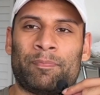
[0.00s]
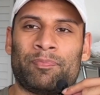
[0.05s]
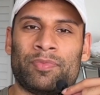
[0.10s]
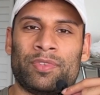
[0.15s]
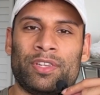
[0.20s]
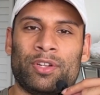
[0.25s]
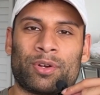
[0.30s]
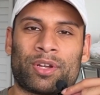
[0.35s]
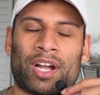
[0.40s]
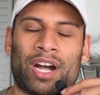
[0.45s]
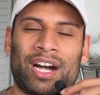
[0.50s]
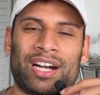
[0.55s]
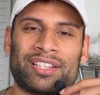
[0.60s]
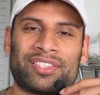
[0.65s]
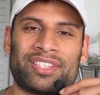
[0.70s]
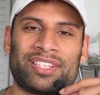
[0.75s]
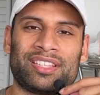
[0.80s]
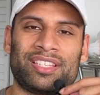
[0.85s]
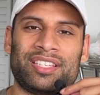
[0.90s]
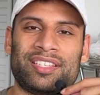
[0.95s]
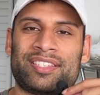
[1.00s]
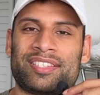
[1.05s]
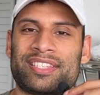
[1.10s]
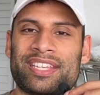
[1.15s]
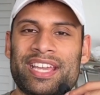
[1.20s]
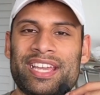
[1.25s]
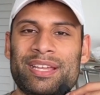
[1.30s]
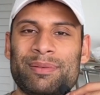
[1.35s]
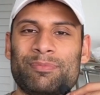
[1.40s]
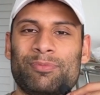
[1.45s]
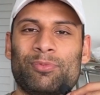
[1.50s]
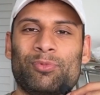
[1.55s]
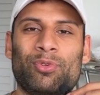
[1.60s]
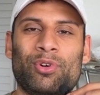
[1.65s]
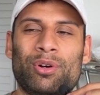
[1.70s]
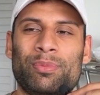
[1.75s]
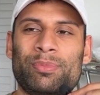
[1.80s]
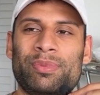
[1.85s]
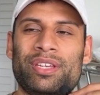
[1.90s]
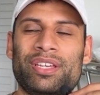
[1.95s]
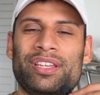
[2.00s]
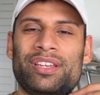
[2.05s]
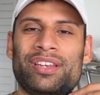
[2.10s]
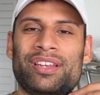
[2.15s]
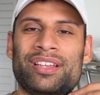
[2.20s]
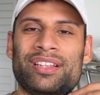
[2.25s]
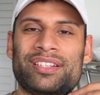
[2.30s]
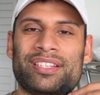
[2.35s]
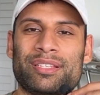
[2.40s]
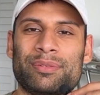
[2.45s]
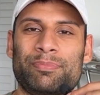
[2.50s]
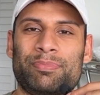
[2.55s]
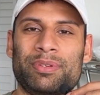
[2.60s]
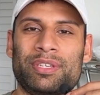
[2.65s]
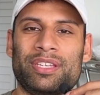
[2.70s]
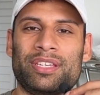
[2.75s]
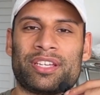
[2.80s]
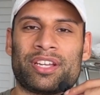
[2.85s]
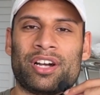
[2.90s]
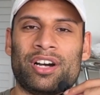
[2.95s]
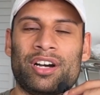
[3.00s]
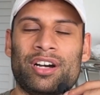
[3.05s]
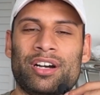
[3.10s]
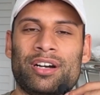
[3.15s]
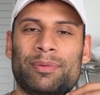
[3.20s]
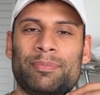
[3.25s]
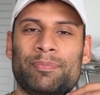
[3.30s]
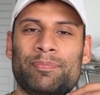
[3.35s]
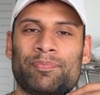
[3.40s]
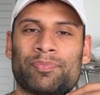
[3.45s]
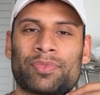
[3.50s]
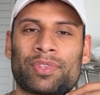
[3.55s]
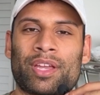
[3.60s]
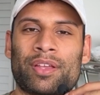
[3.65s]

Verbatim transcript: you know, causing these same women to become